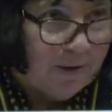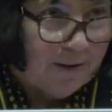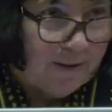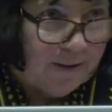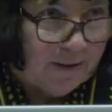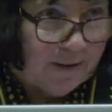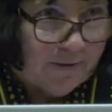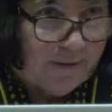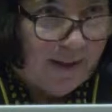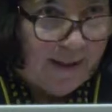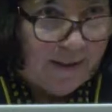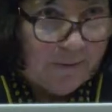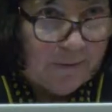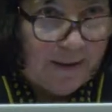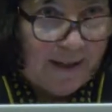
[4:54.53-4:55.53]
Quantity
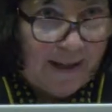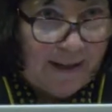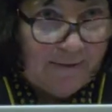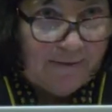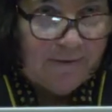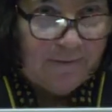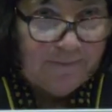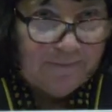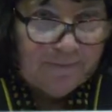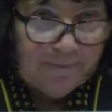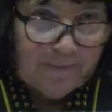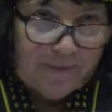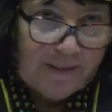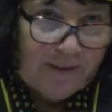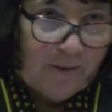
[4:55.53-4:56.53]
Surveying. We have
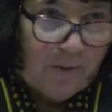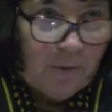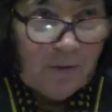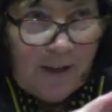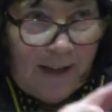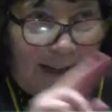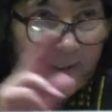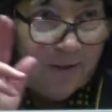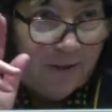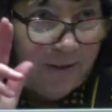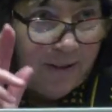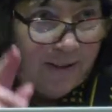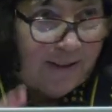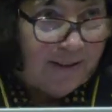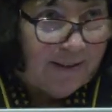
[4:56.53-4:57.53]
all the
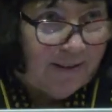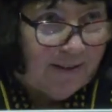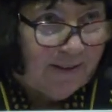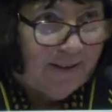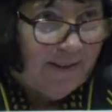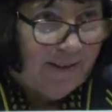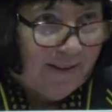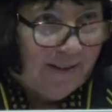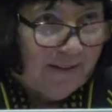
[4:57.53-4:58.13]
HODs